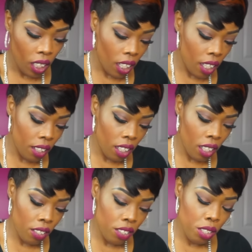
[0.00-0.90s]
And the
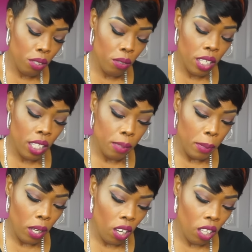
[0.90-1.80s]
other two is
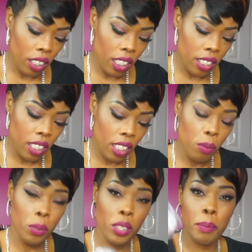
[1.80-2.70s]
Mahogany
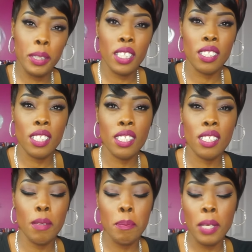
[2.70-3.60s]
Teak Wood, because this
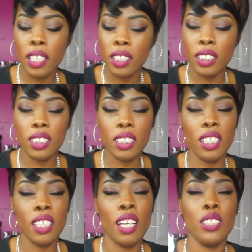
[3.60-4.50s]
is a manly
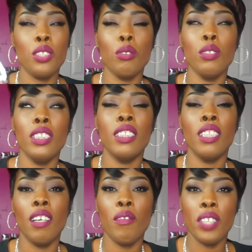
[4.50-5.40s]
scent and I truly
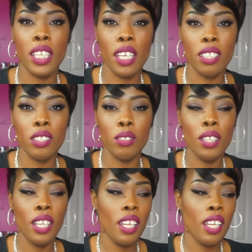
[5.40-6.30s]
love the candle,
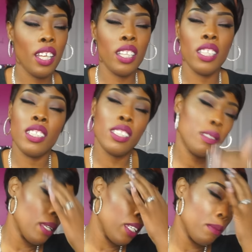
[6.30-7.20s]
and it
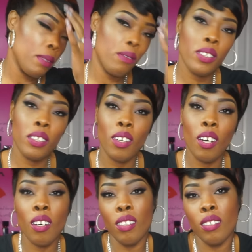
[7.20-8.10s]
just makes me feel
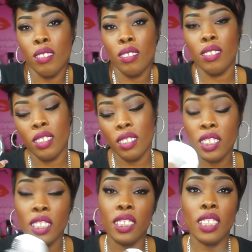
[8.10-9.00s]
all
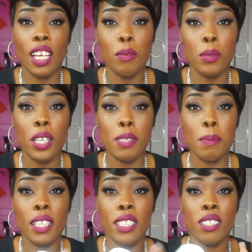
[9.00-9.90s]
good inside when I
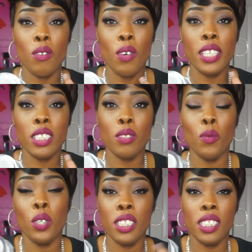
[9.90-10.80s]
smell it. So I just
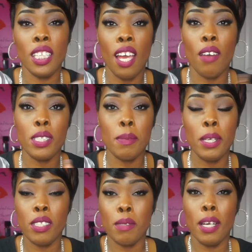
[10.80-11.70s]
want to see how it
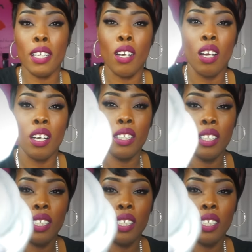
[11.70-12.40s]
smells in my car.